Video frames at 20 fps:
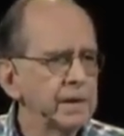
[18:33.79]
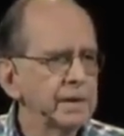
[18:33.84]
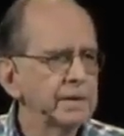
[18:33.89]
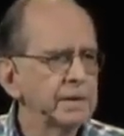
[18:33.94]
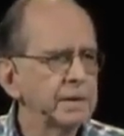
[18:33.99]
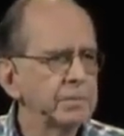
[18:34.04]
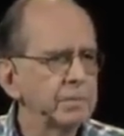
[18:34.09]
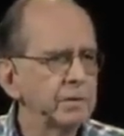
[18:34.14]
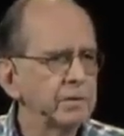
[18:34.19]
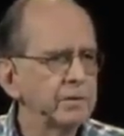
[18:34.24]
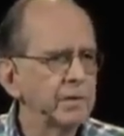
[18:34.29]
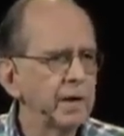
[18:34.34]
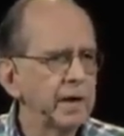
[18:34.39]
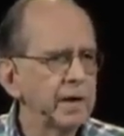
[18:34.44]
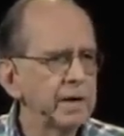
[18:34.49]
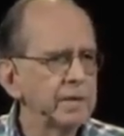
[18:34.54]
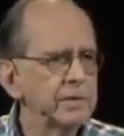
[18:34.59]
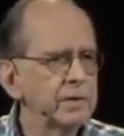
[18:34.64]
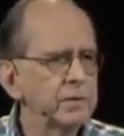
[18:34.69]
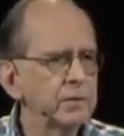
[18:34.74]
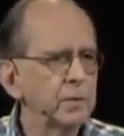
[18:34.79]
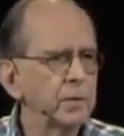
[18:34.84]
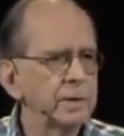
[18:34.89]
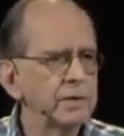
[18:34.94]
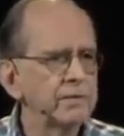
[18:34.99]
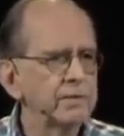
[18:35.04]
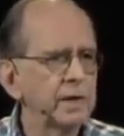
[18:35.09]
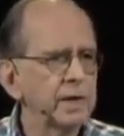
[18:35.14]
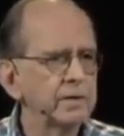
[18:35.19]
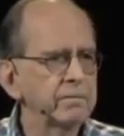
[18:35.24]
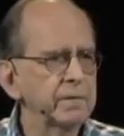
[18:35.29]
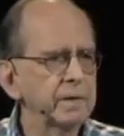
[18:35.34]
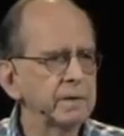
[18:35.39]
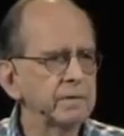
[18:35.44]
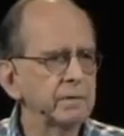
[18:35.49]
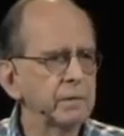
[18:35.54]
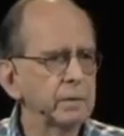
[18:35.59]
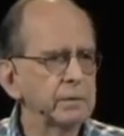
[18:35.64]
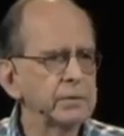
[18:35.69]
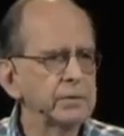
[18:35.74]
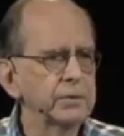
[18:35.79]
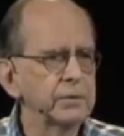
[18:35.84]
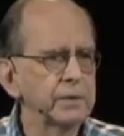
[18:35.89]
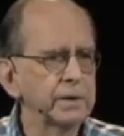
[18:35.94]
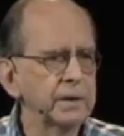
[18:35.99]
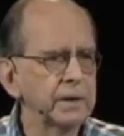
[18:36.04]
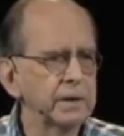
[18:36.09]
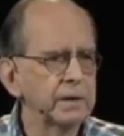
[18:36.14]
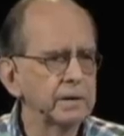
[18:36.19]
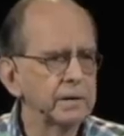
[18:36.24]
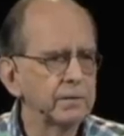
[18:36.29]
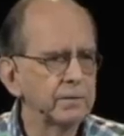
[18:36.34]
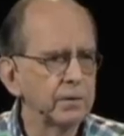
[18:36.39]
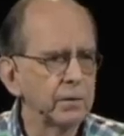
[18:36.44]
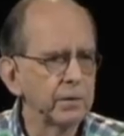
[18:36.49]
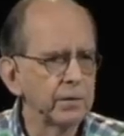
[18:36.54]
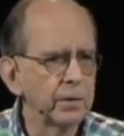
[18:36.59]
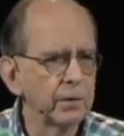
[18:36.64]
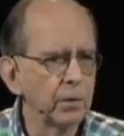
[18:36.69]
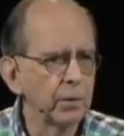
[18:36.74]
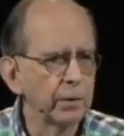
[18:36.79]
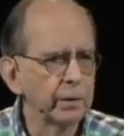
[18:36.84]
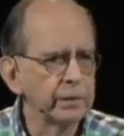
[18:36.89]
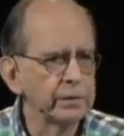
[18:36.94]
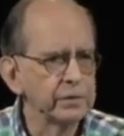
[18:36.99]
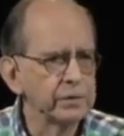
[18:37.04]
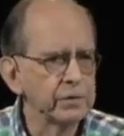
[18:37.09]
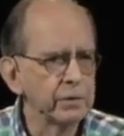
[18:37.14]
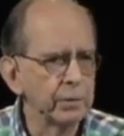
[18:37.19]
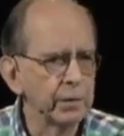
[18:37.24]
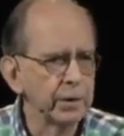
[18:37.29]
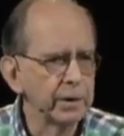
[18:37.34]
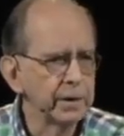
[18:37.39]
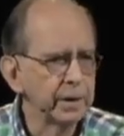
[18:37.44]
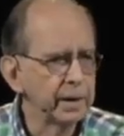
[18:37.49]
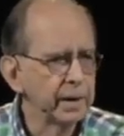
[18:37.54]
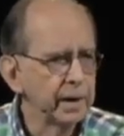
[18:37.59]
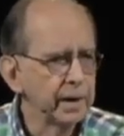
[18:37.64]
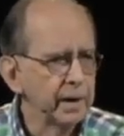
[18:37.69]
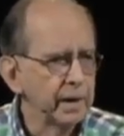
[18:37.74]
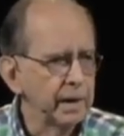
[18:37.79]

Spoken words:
that provide the 25 millivolts you need for the organs to work